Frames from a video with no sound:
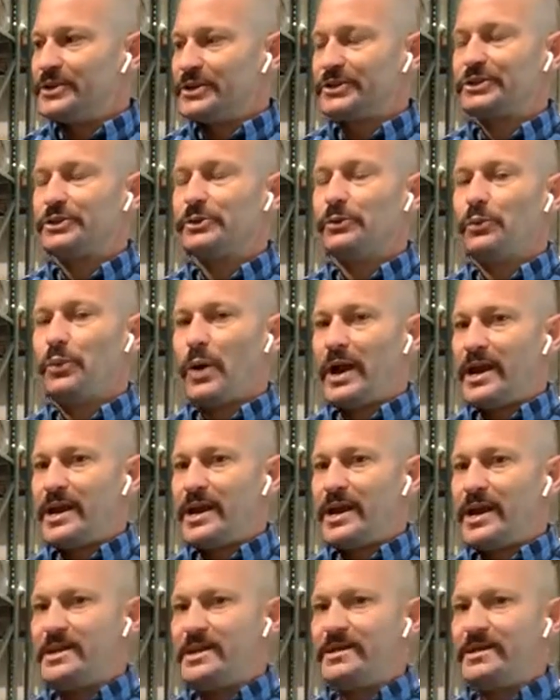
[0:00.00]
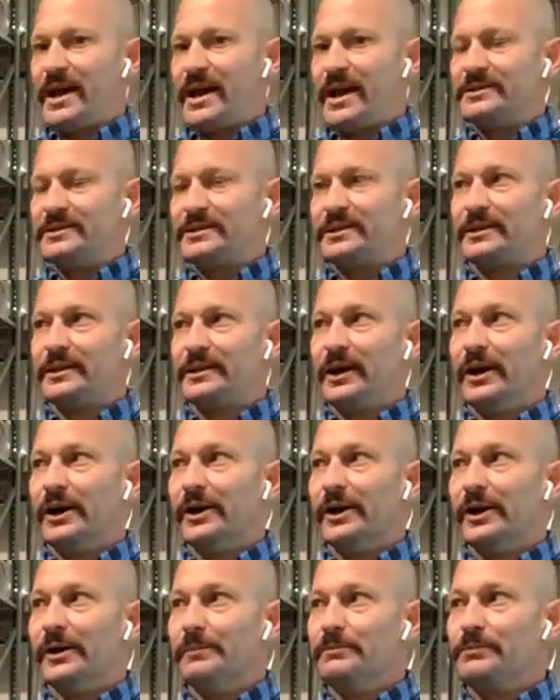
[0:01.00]
just the way that
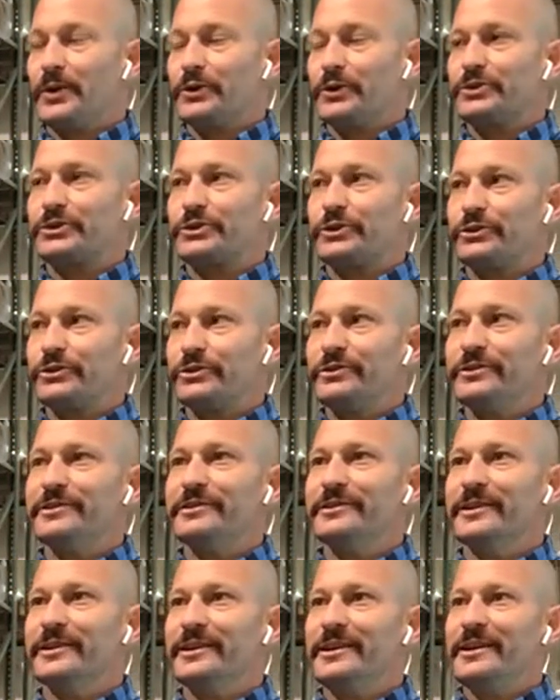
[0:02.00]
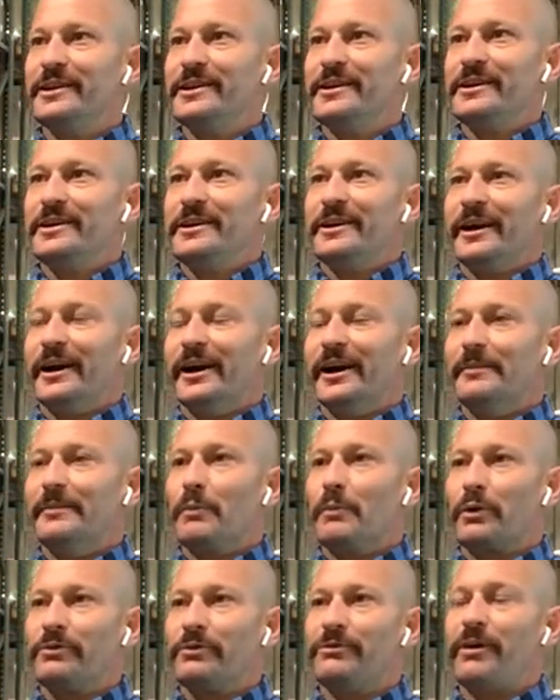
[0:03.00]
there are certain
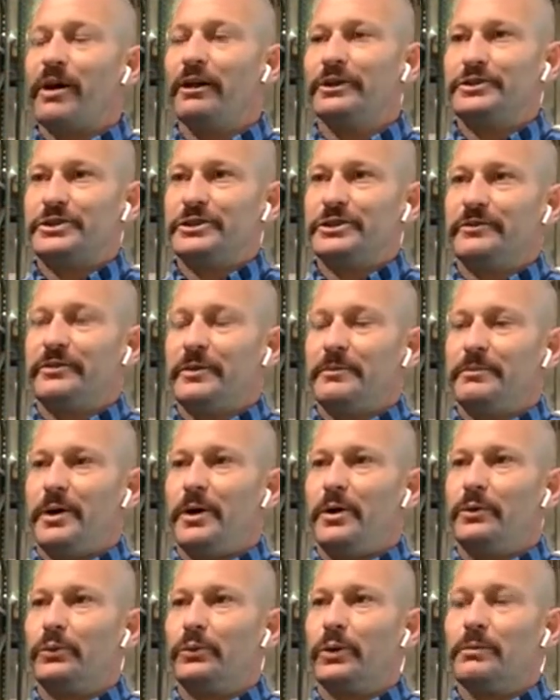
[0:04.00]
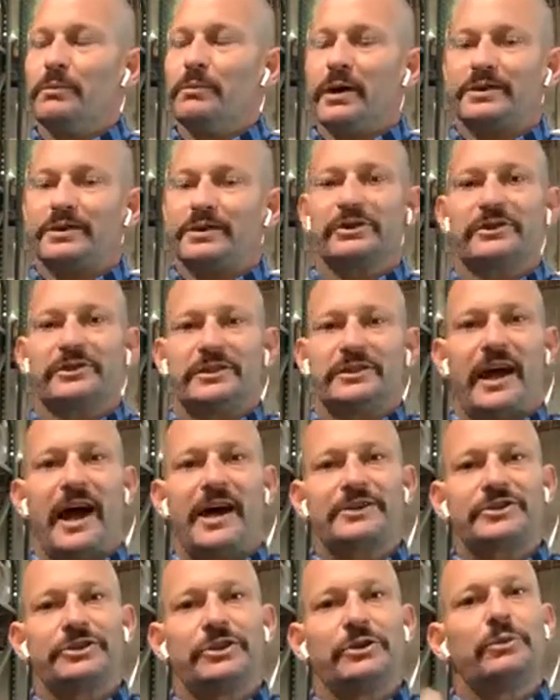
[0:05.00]
morphologies of the bone where muscles
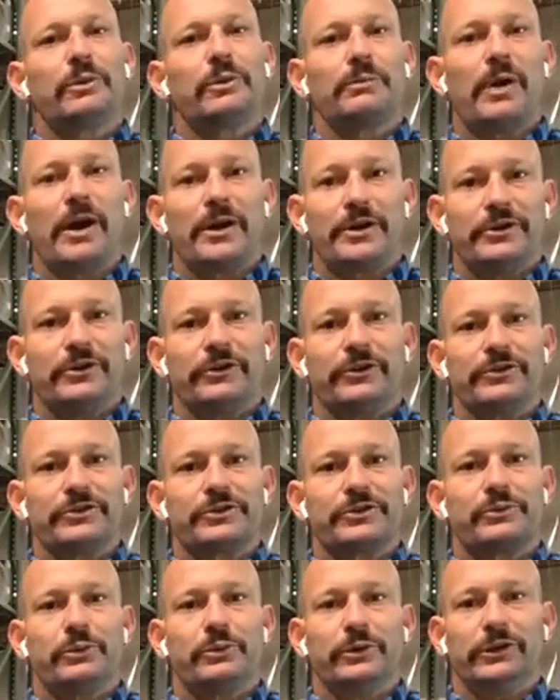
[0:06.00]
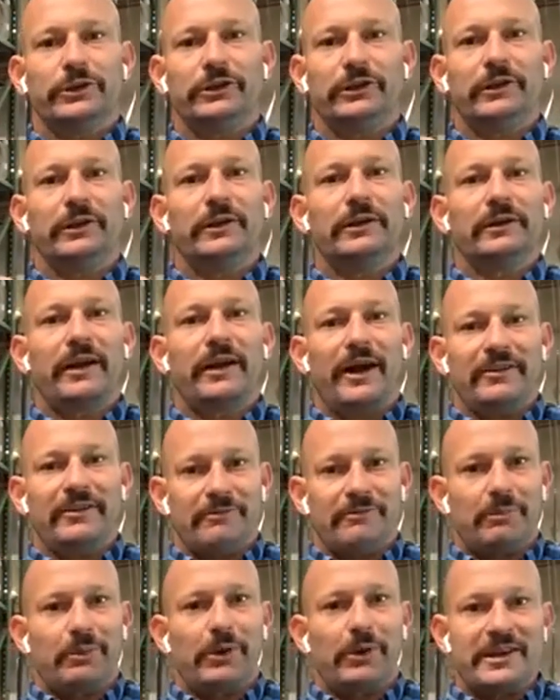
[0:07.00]
attached to, where predators will kind of
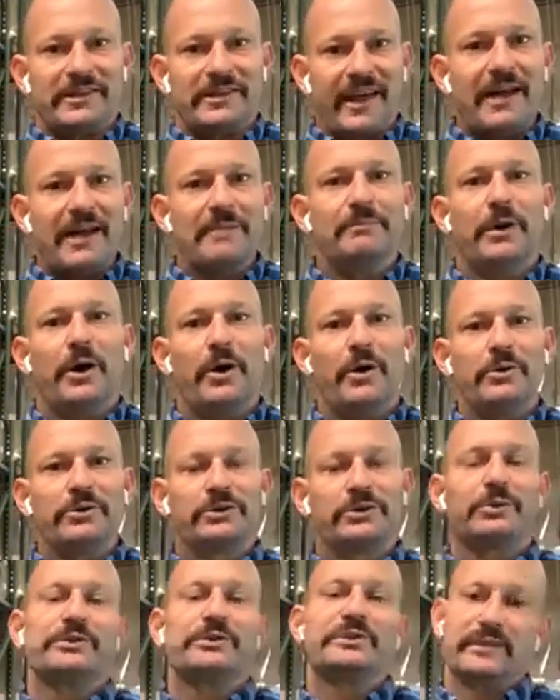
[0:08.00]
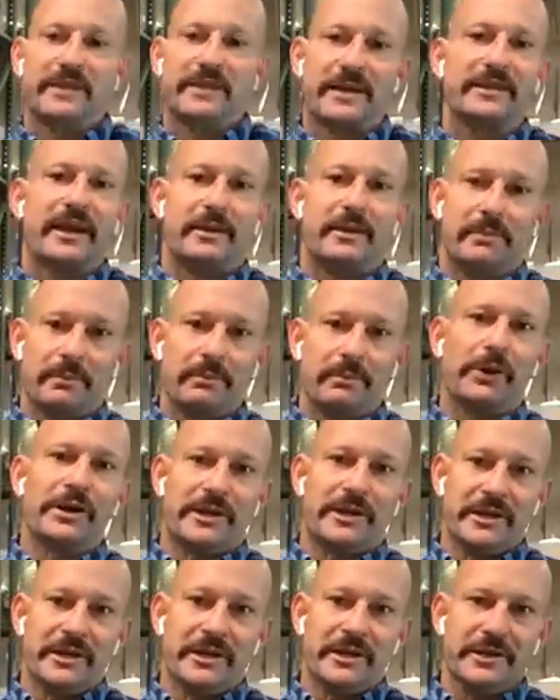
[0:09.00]
break that bone. So we're seeing that type of
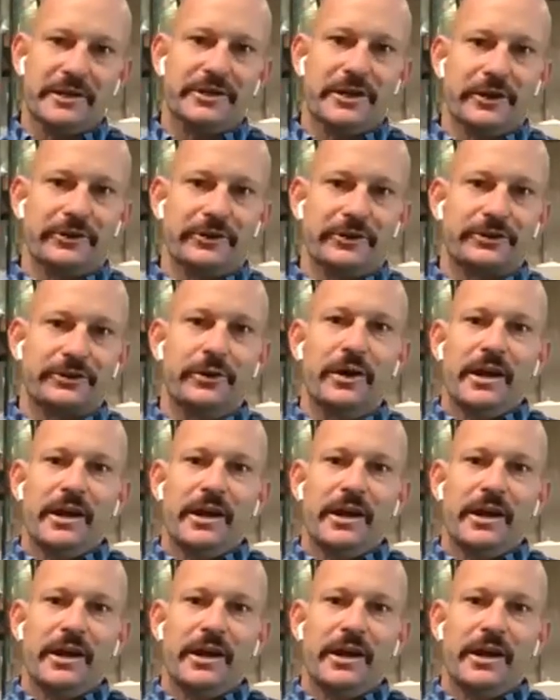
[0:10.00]
breakage here. So